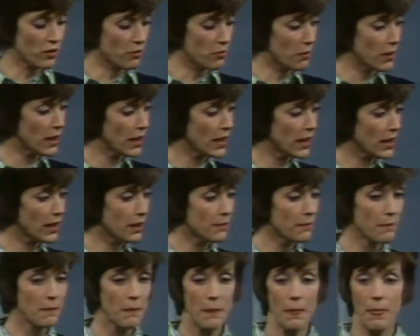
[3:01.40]
me
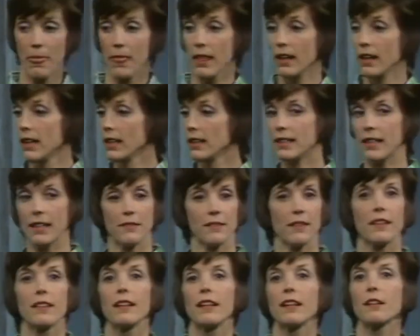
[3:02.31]
and
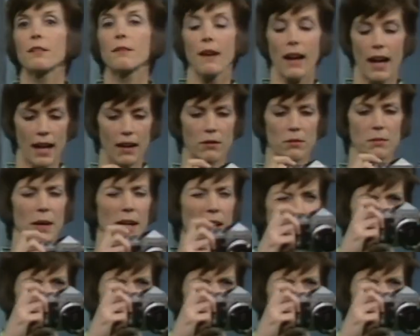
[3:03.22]
everything around me.